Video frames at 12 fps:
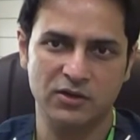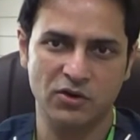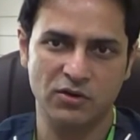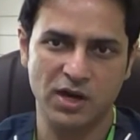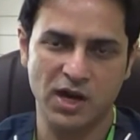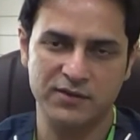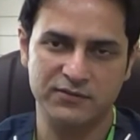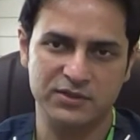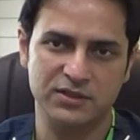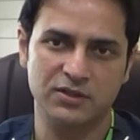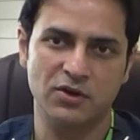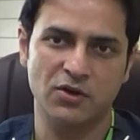Your
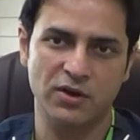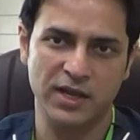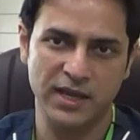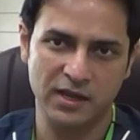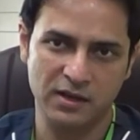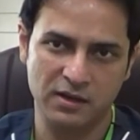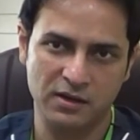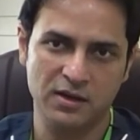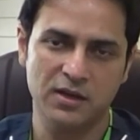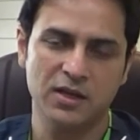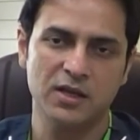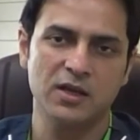grafts or hair
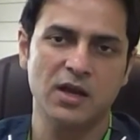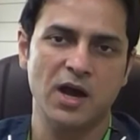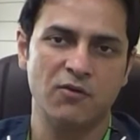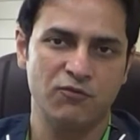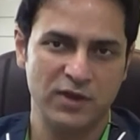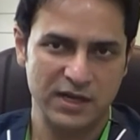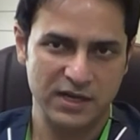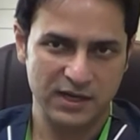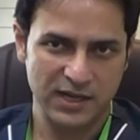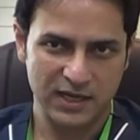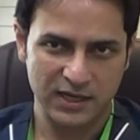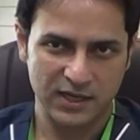are very
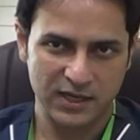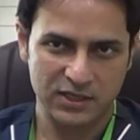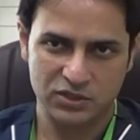delicate,